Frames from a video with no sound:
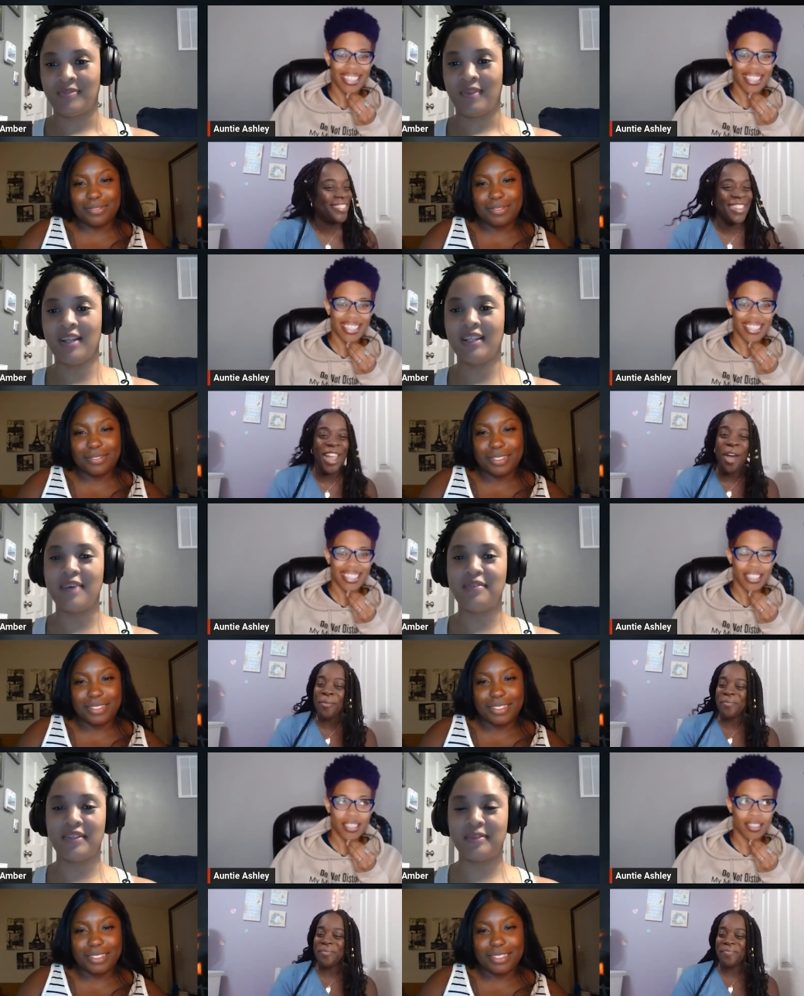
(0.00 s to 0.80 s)

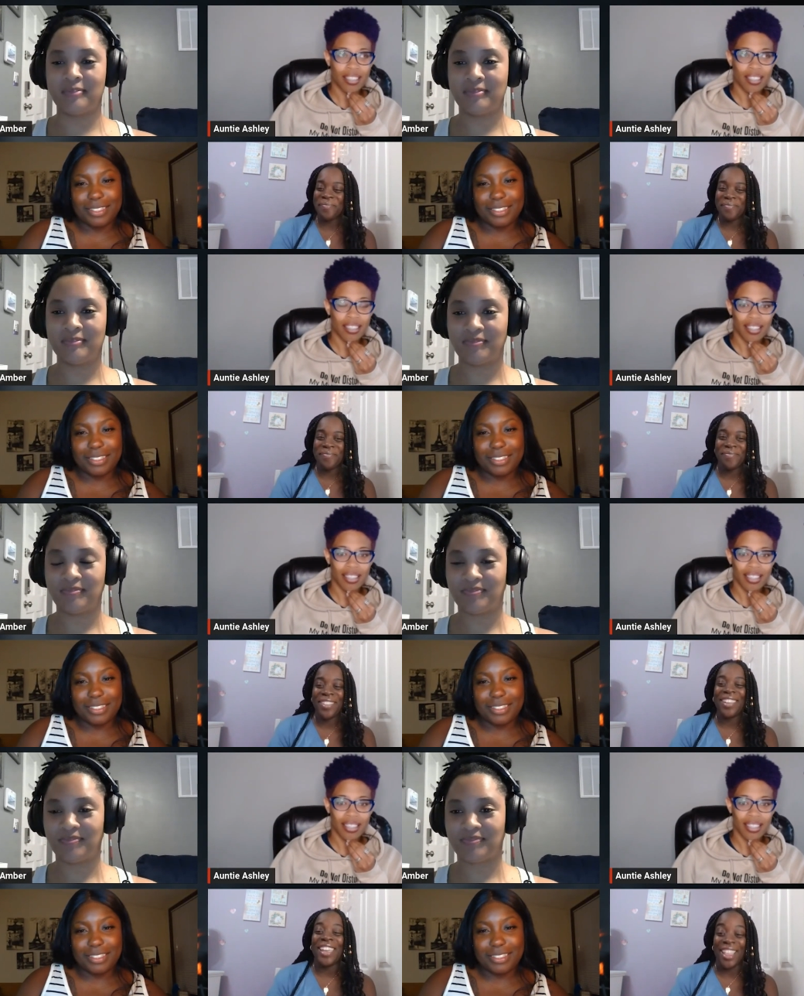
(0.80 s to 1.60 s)
Speaker 1: Eleven.
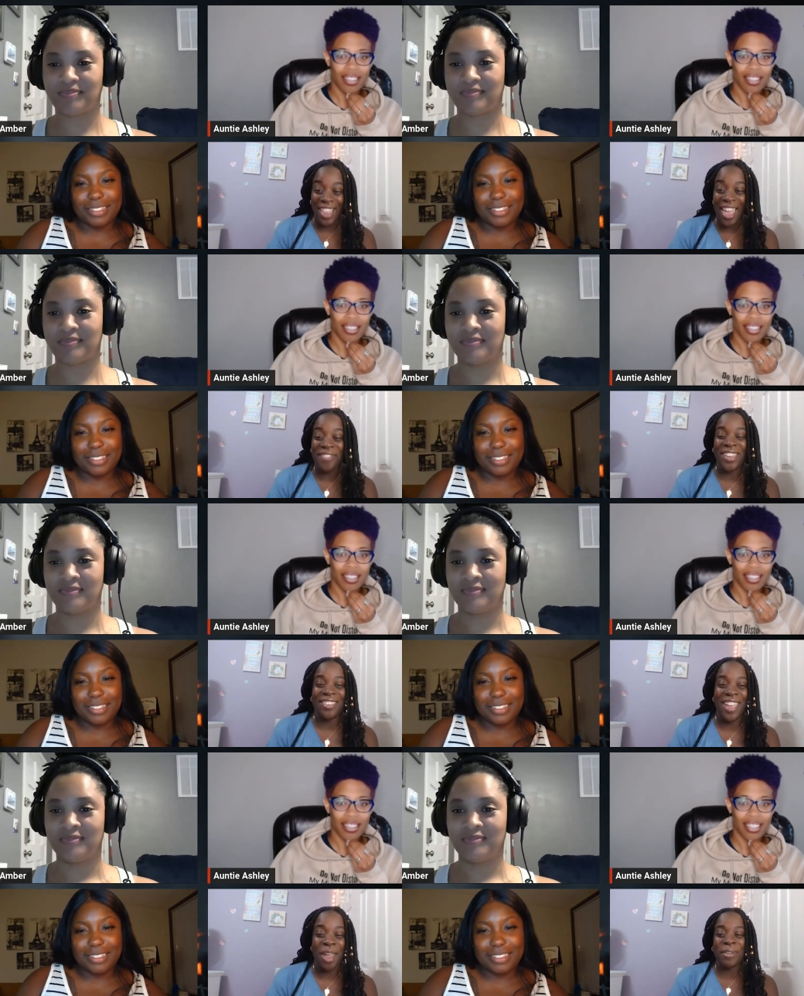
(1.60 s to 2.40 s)
Eleven.
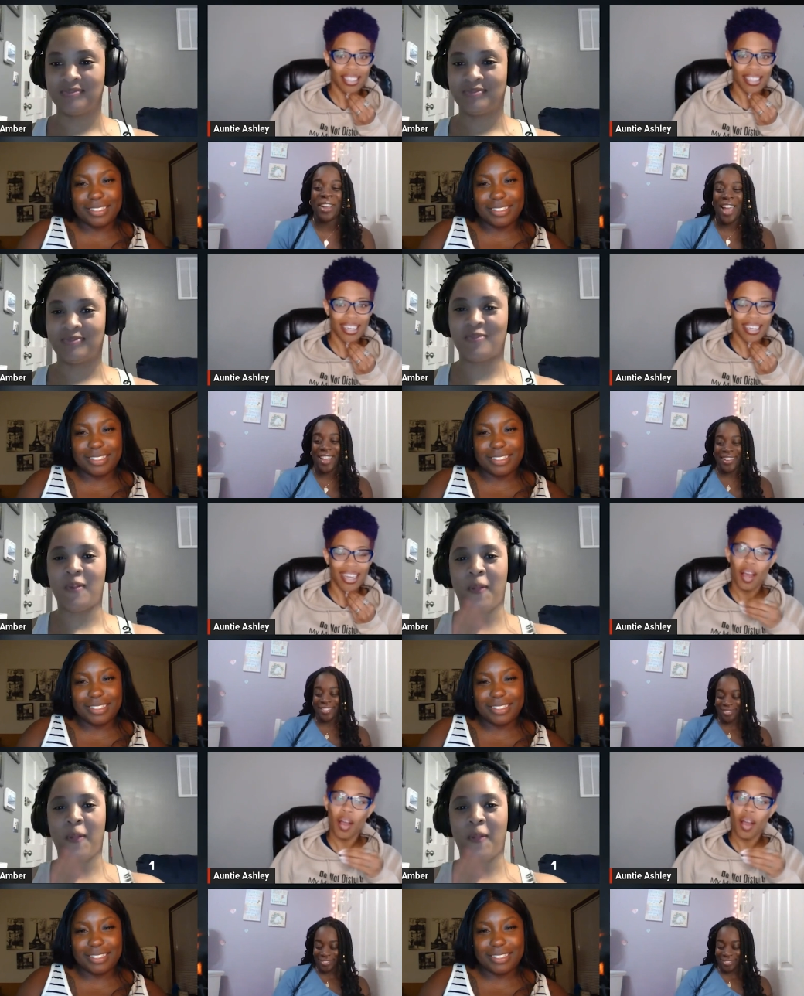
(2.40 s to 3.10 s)
Amber got it.